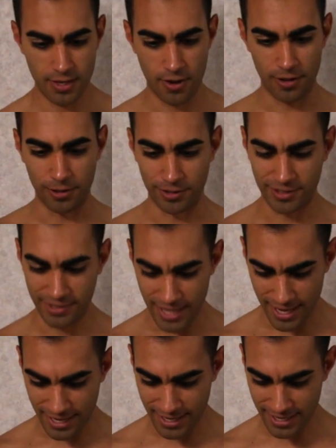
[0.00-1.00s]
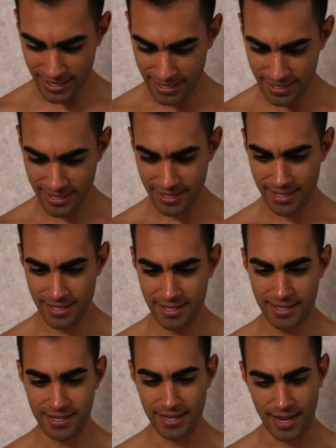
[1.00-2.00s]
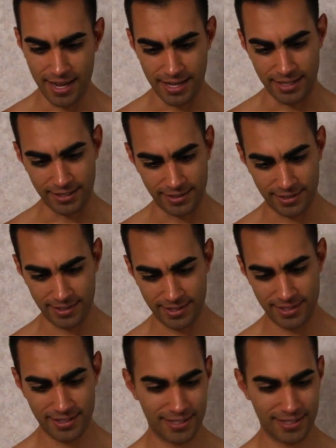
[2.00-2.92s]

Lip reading: Oh, it looks sick. Nice.